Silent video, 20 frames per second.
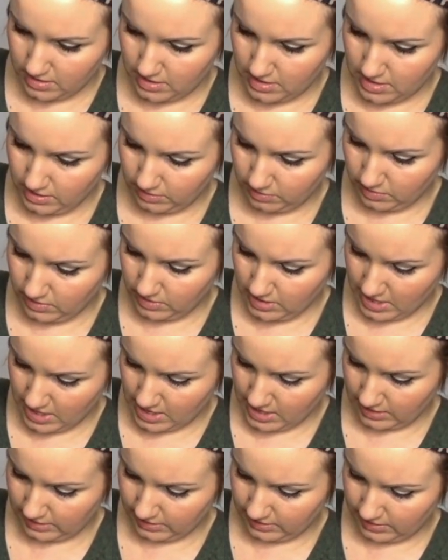This one
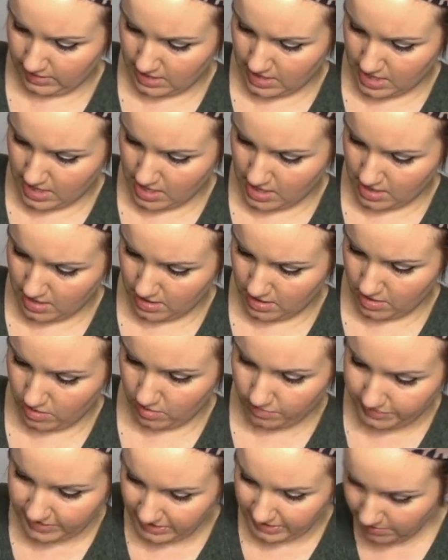has the,
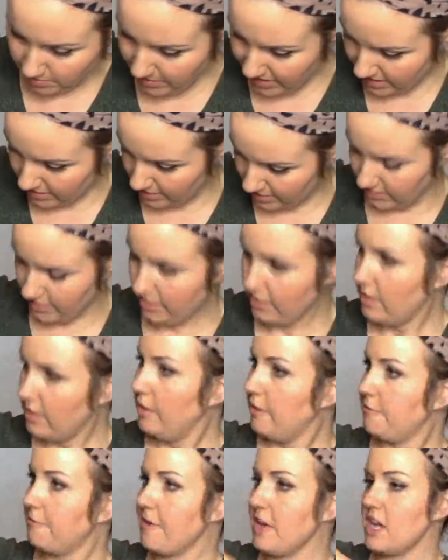oh, that's a button.
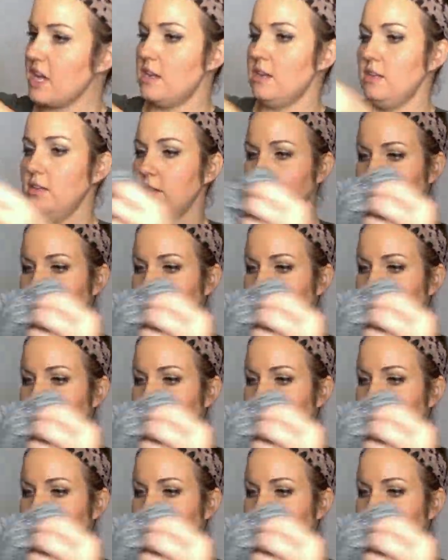Fun.